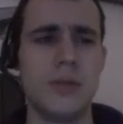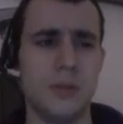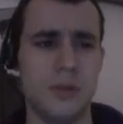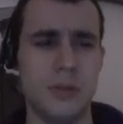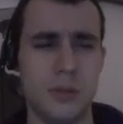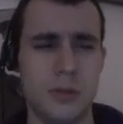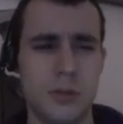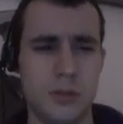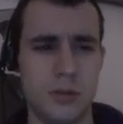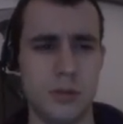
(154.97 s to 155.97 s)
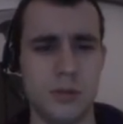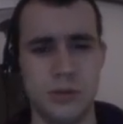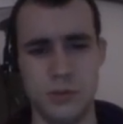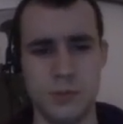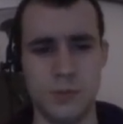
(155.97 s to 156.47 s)

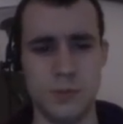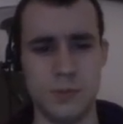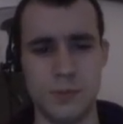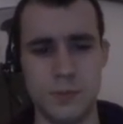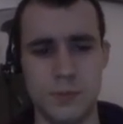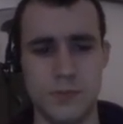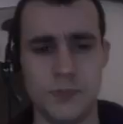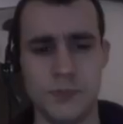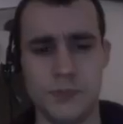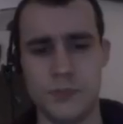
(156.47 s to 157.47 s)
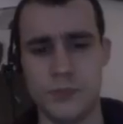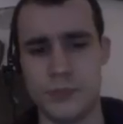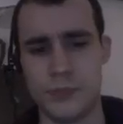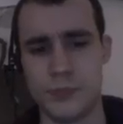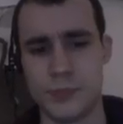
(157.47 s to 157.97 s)

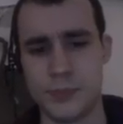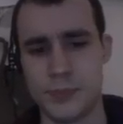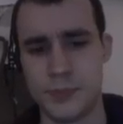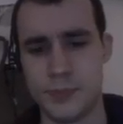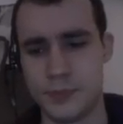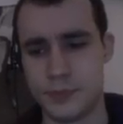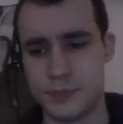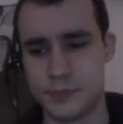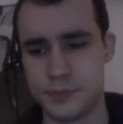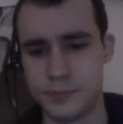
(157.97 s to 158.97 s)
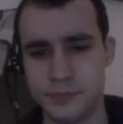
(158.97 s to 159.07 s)
No one is speaking in this clip.